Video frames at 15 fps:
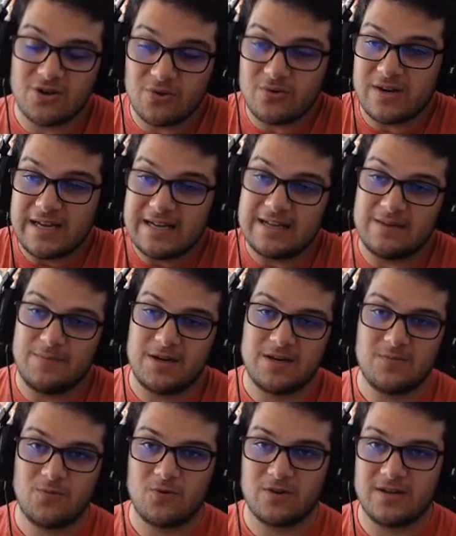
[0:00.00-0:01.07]
You don't need him
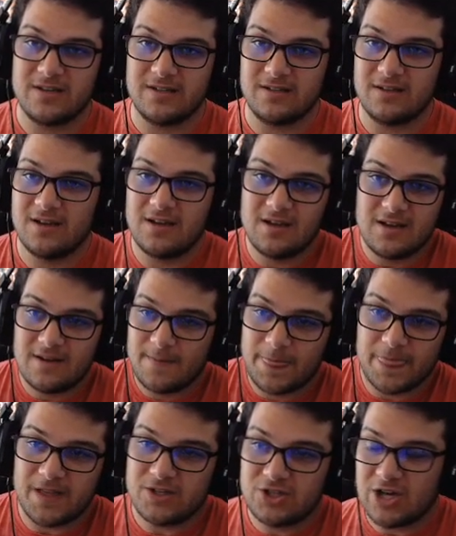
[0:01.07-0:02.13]
anymore.
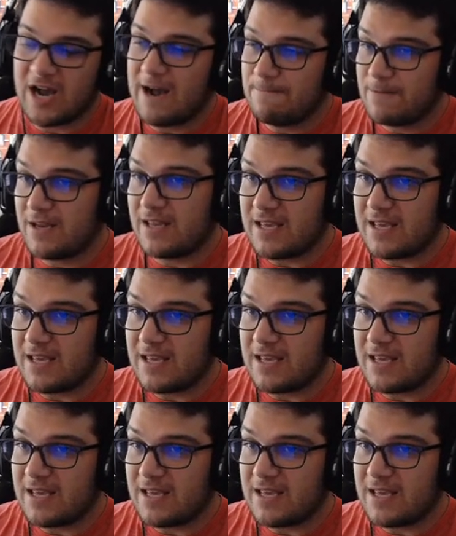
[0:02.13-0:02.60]
The job